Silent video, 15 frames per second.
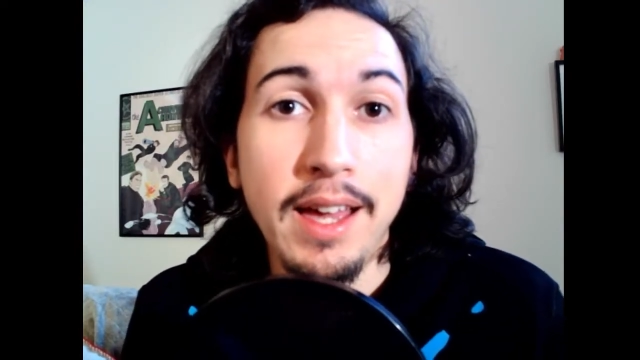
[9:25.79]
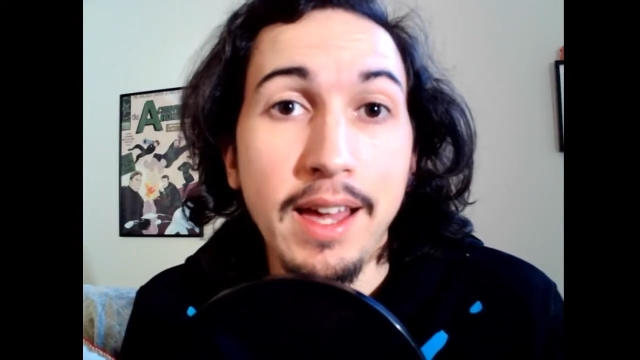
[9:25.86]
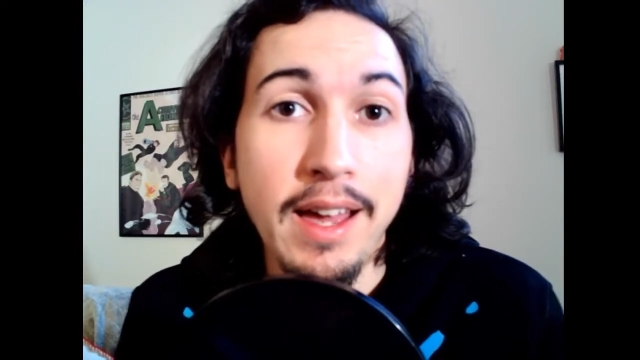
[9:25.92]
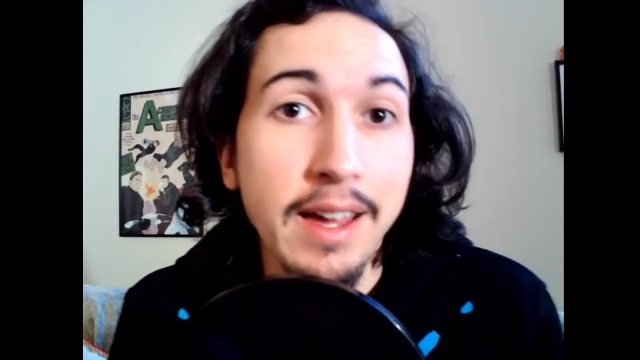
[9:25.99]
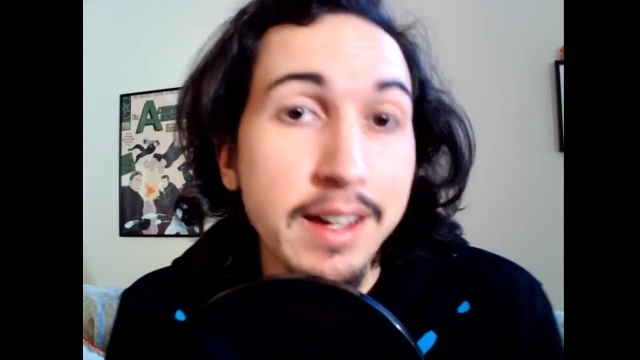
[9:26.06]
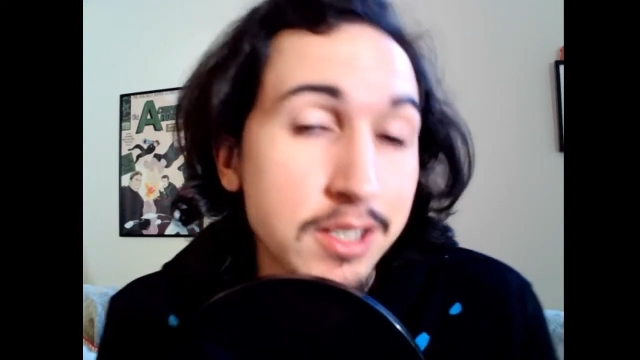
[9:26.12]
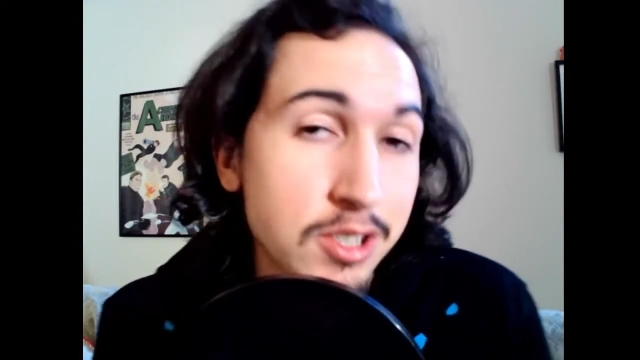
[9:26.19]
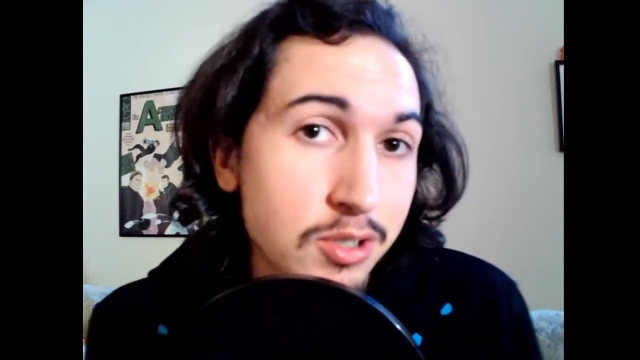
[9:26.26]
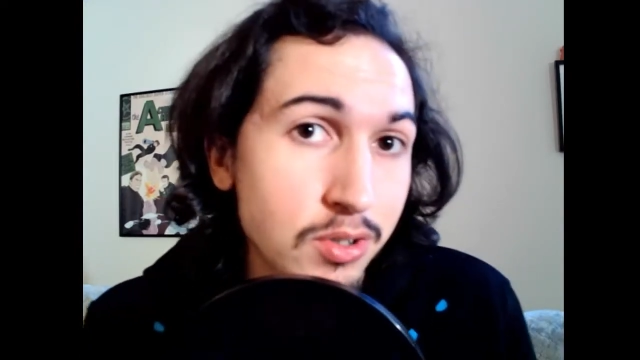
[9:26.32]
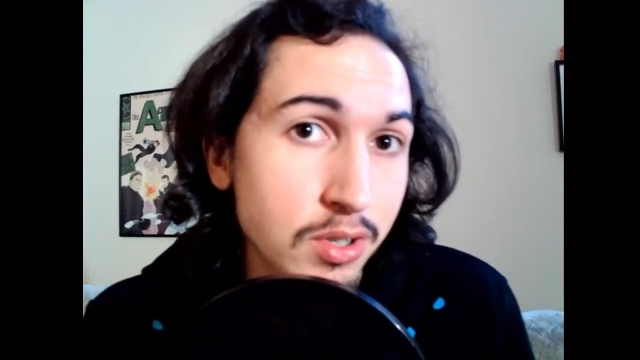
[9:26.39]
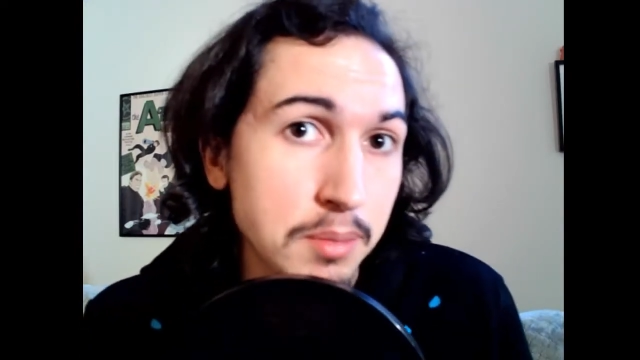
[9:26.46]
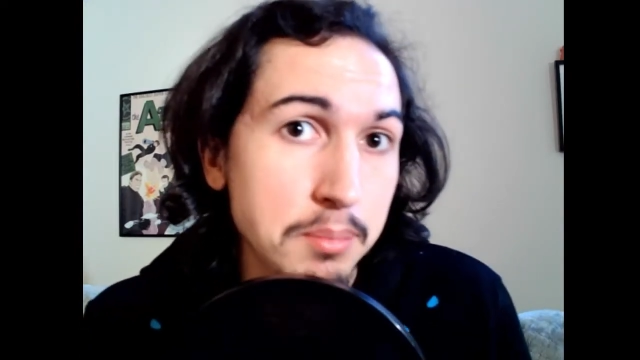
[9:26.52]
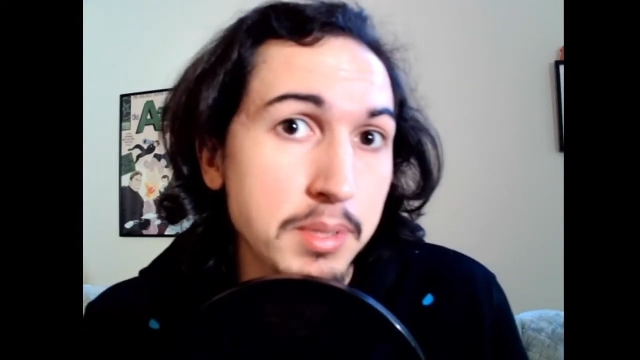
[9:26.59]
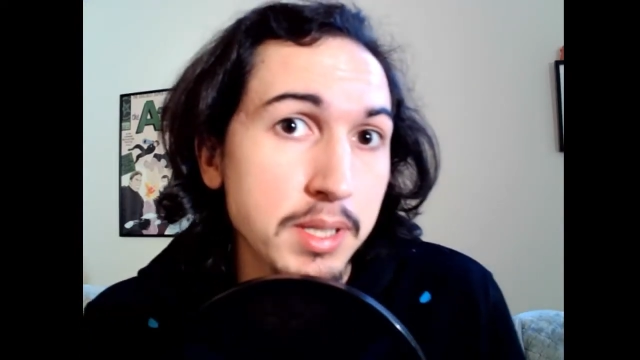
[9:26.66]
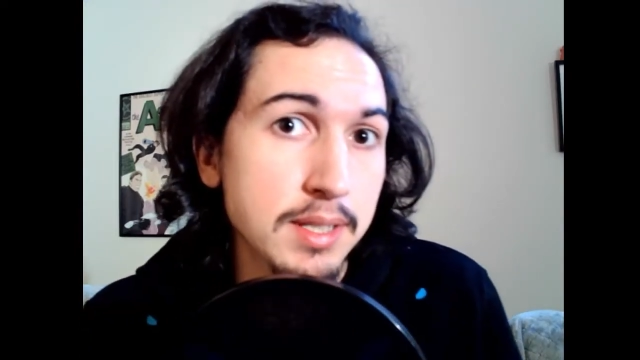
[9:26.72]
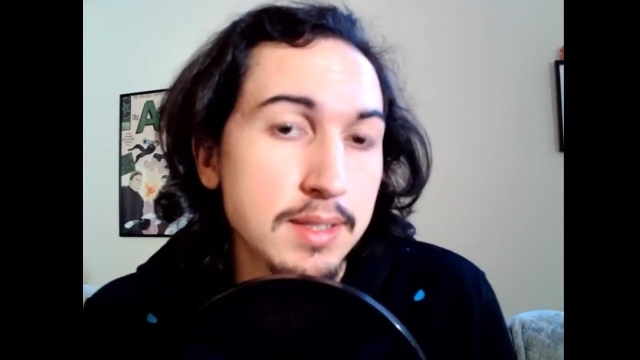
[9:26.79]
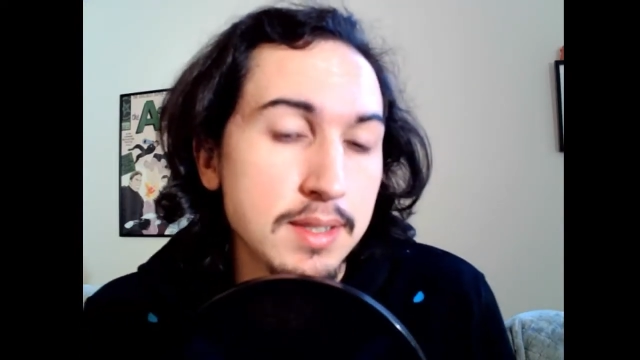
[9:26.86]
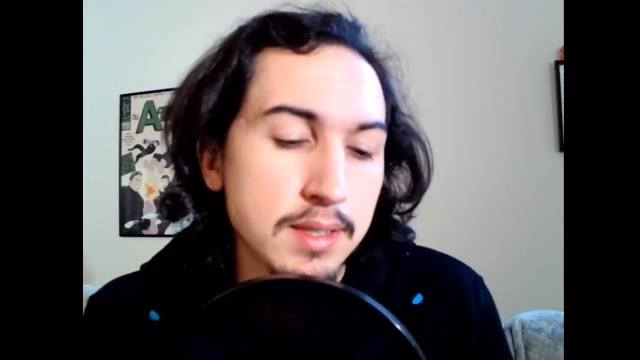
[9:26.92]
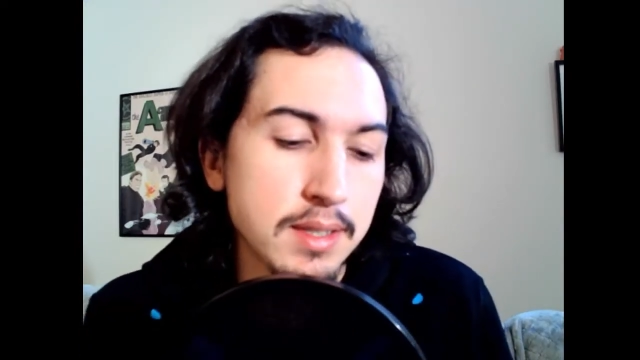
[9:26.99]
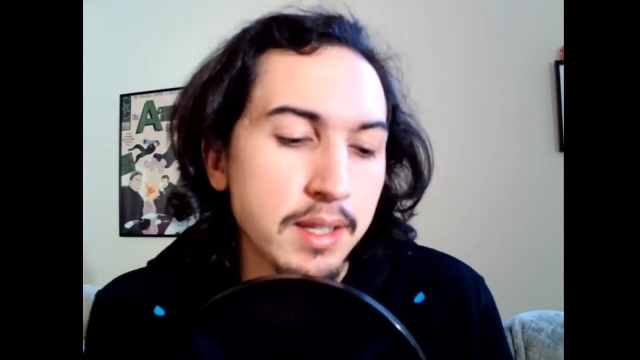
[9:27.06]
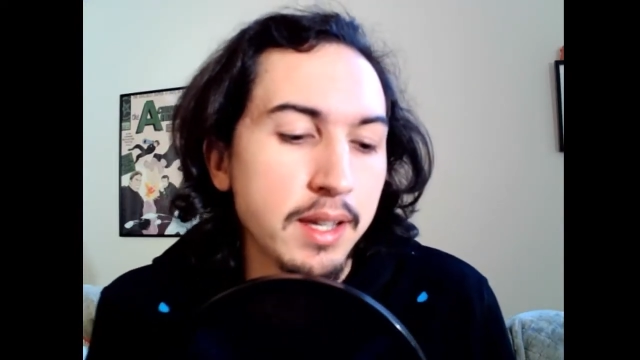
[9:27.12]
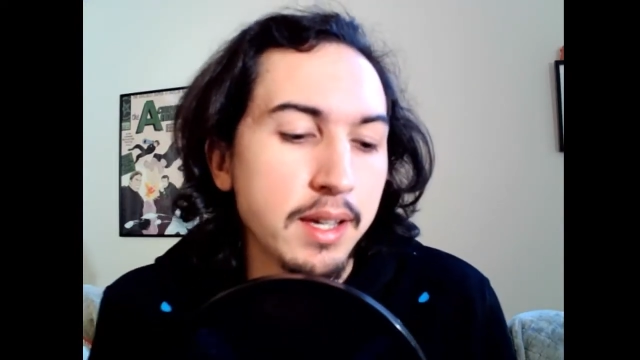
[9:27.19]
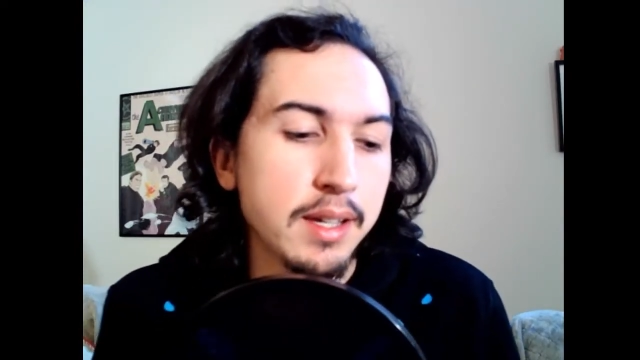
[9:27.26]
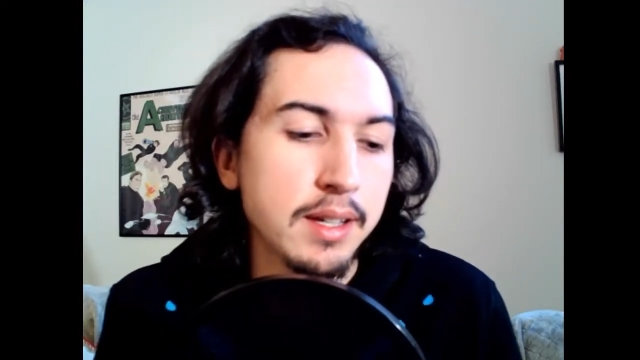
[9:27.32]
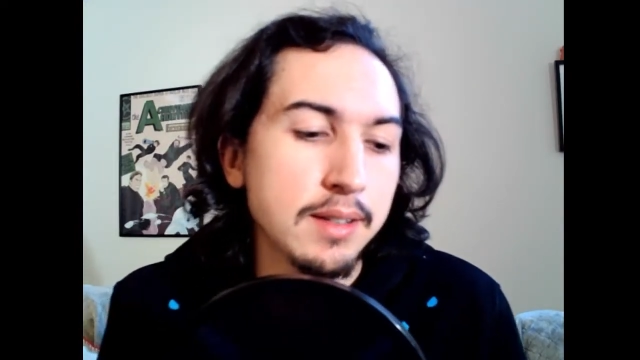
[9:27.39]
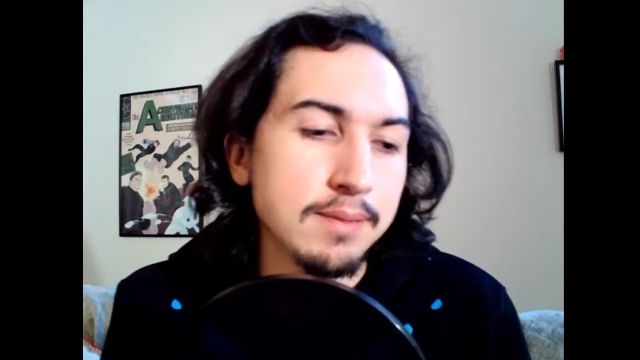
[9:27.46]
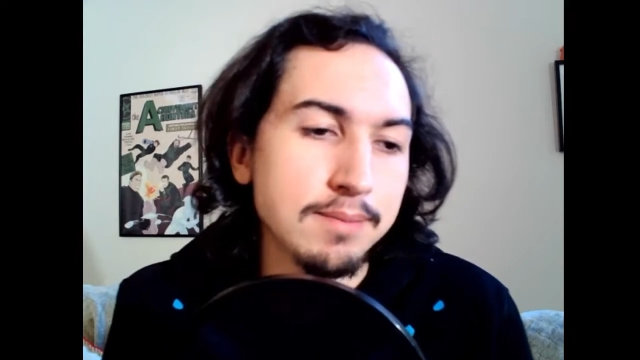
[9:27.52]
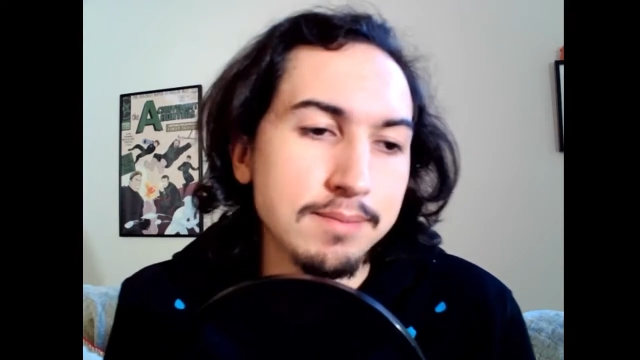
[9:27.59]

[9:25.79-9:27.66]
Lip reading: extra bits that